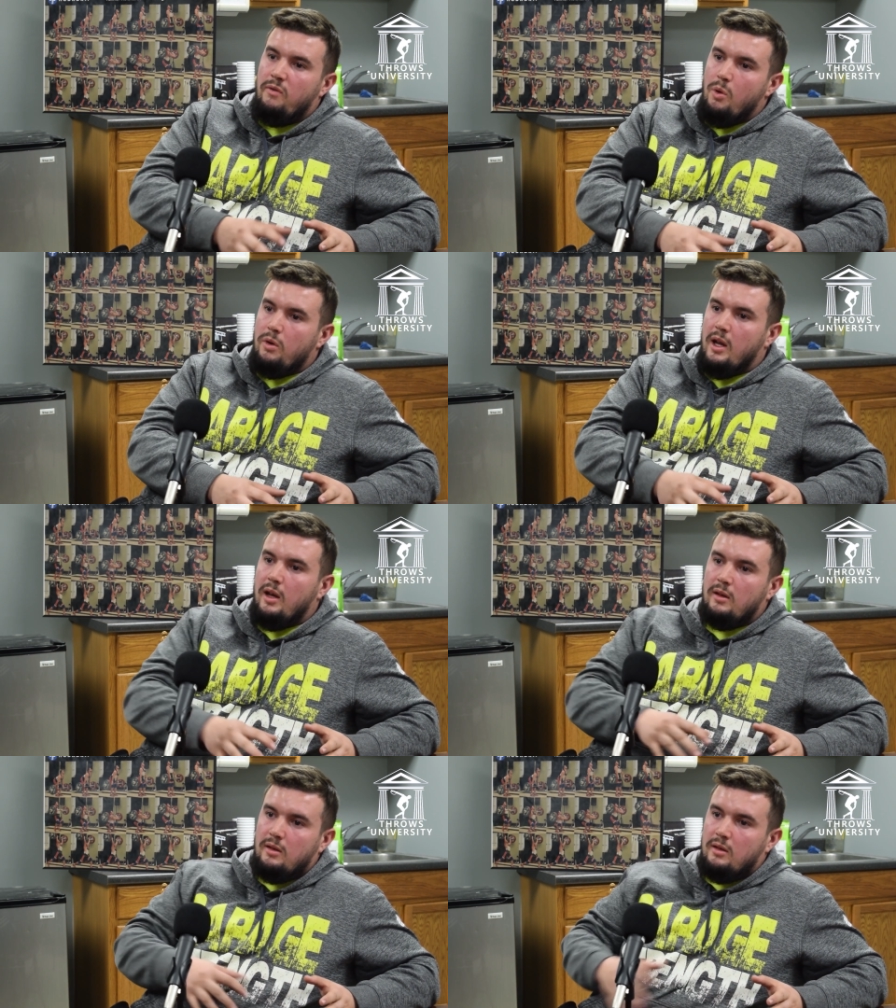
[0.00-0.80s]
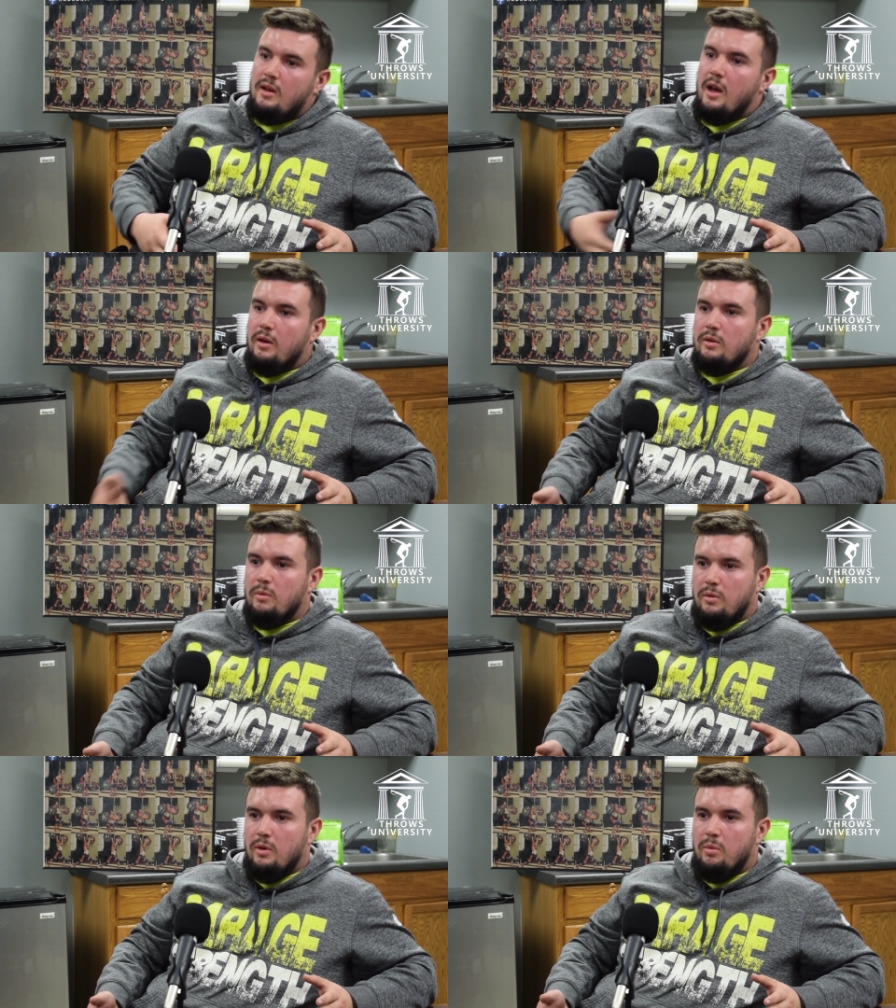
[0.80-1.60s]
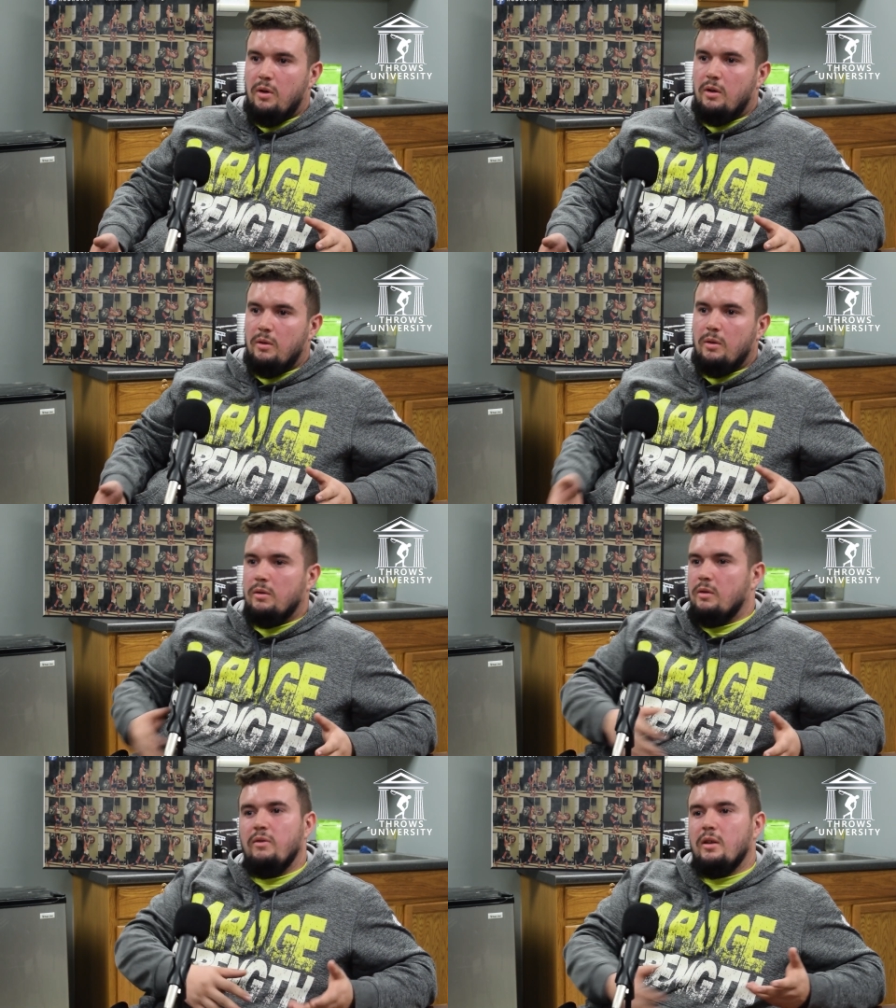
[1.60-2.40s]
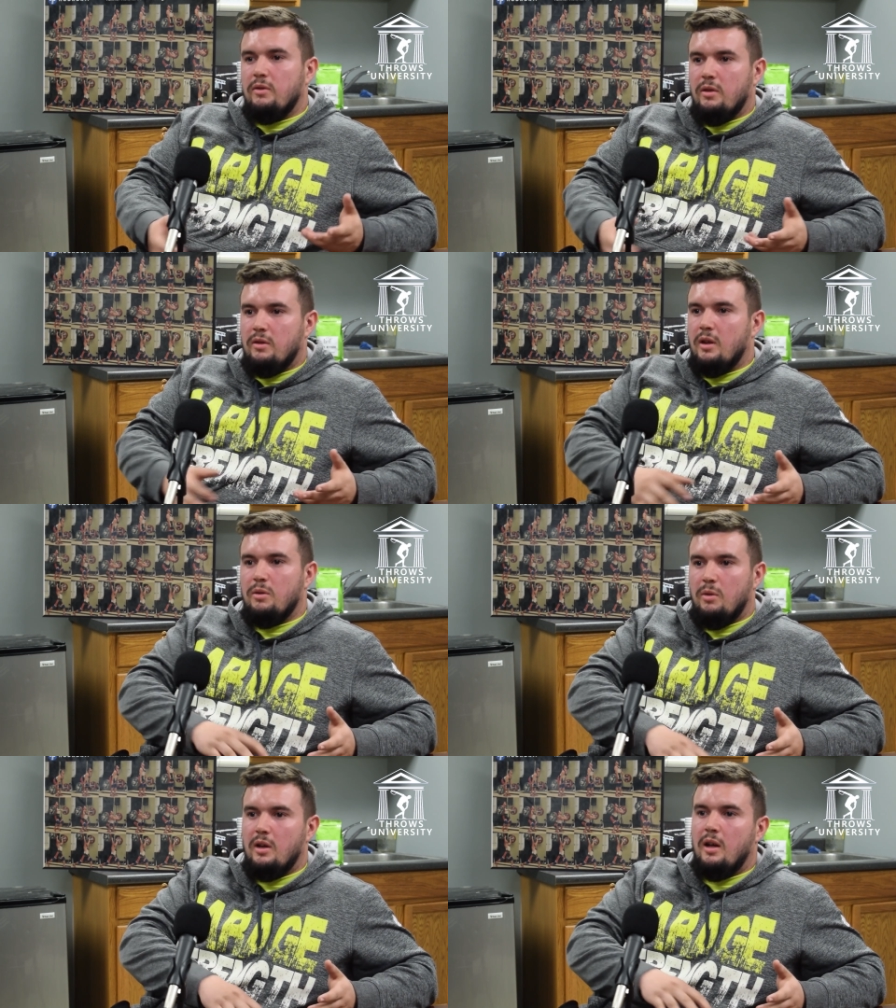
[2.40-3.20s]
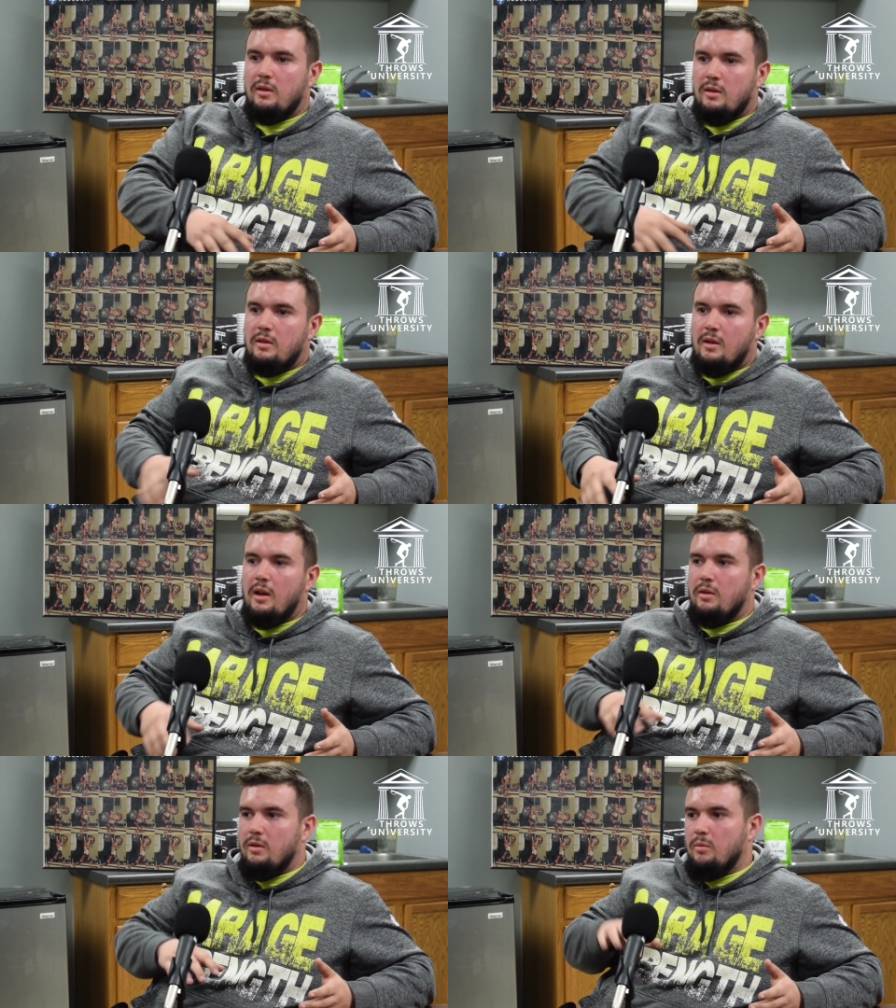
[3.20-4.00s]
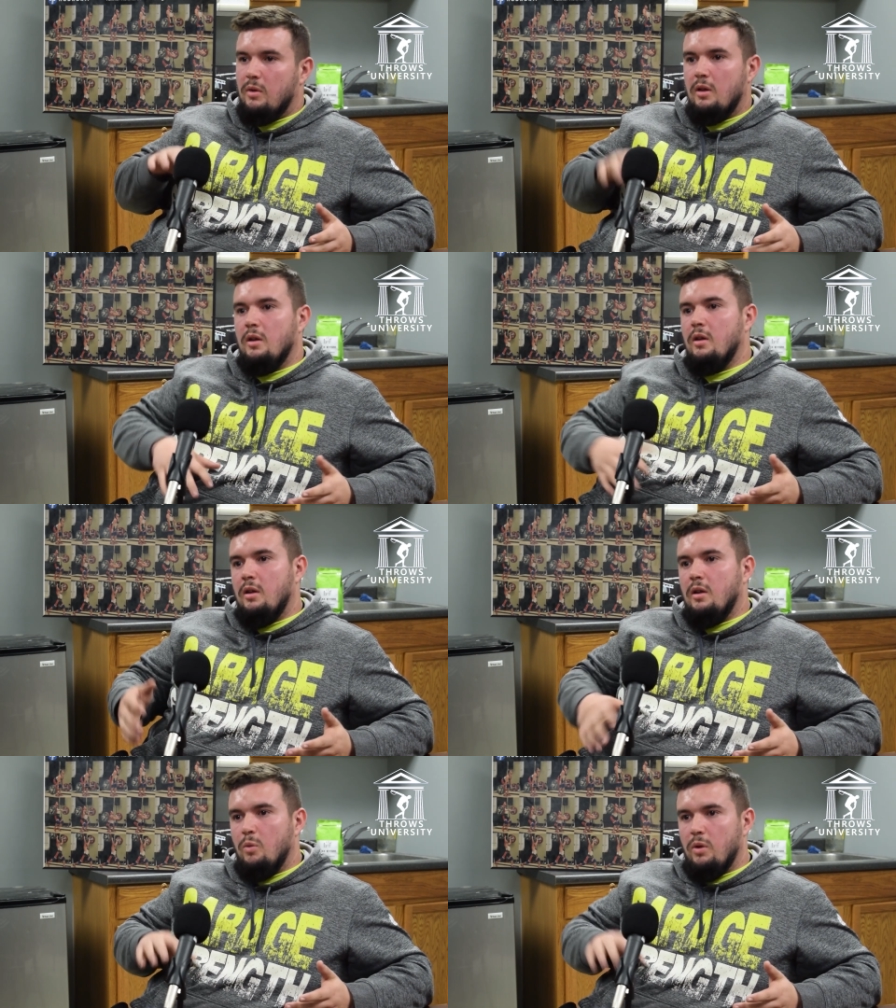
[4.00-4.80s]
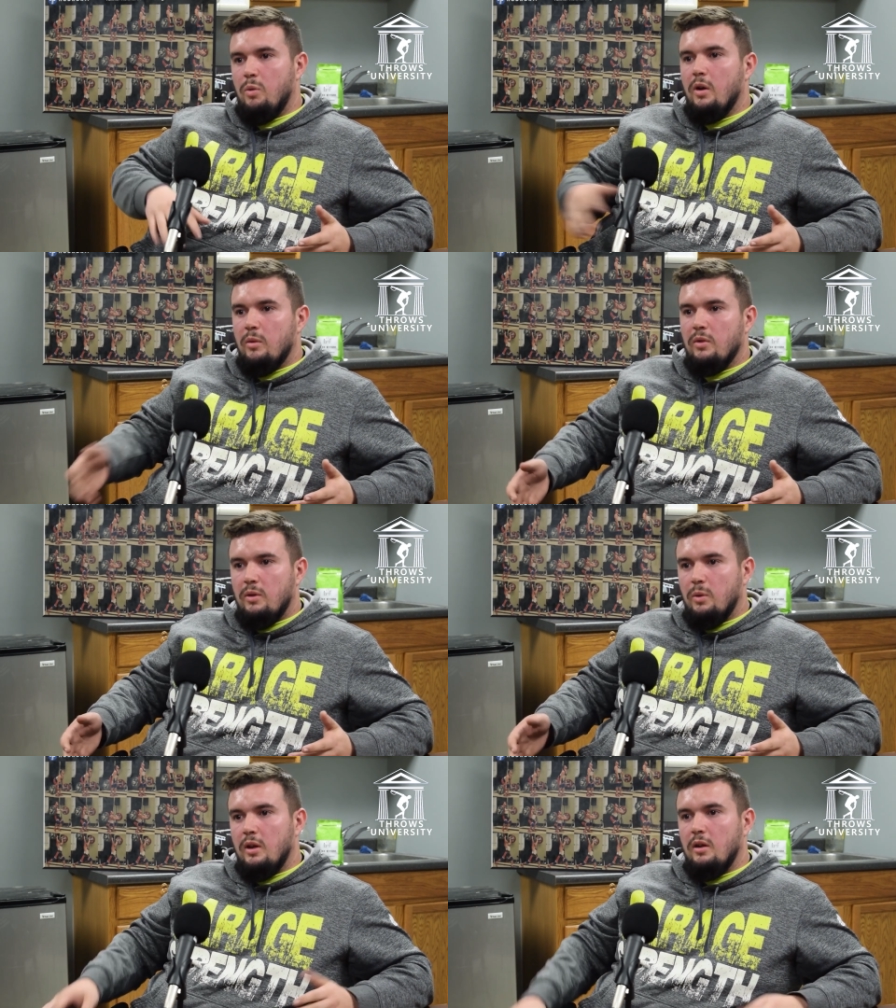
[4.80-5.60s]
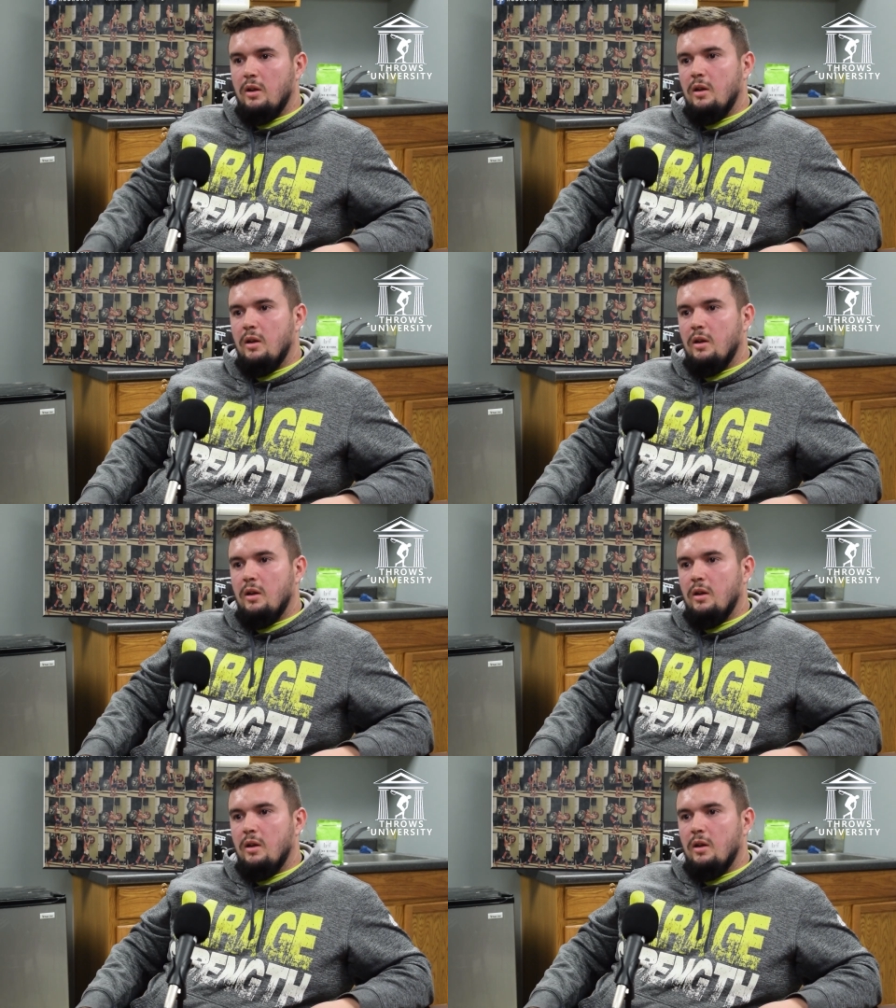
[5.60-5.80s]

four days and stagger them three apart, or vice versa, like three days and stagger them with one in between,